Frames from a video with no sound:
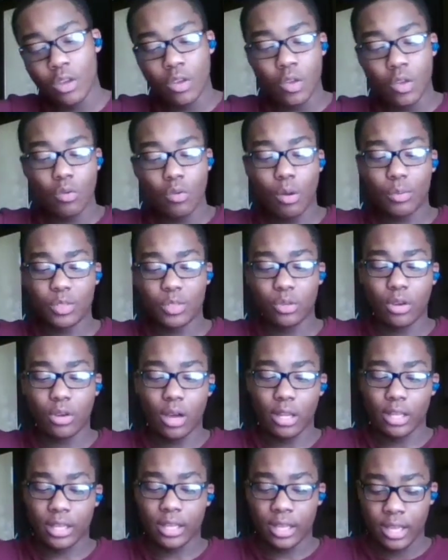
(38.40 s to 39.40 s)
what would you
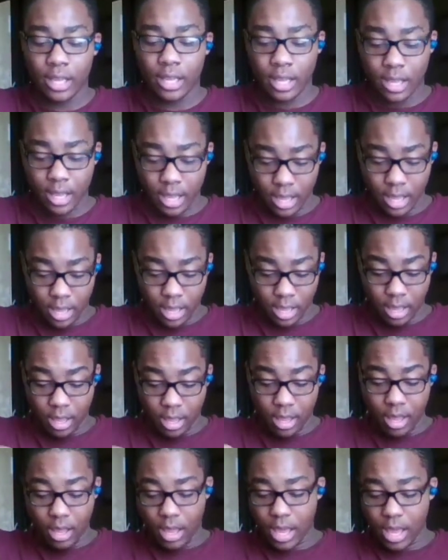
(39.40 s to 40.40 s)
call it?
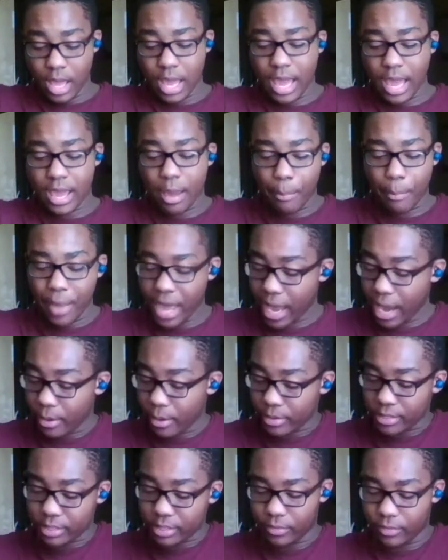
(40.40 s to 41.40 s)
A
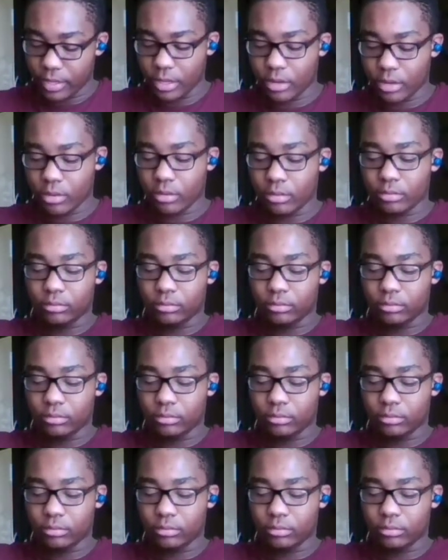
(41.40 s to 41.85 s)
comparison video.